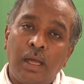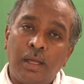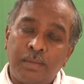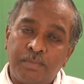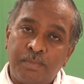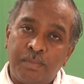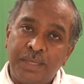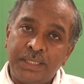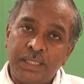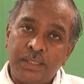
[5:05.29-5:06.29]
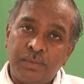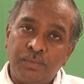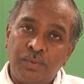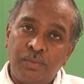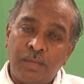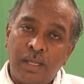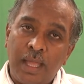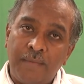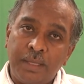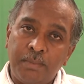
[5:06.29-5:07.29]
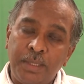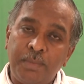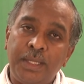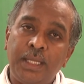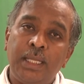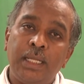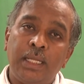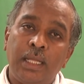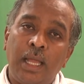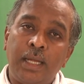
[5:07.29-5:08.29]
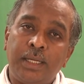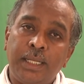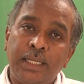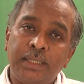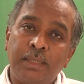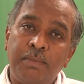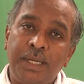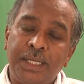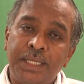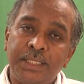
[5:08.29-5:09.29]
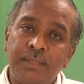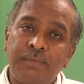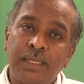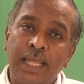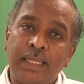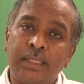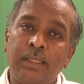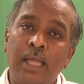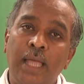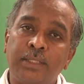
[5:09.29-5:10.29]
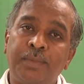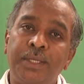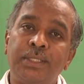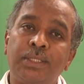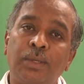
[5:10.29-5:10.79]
or patients who are having BP and taking some medication for like aspirin,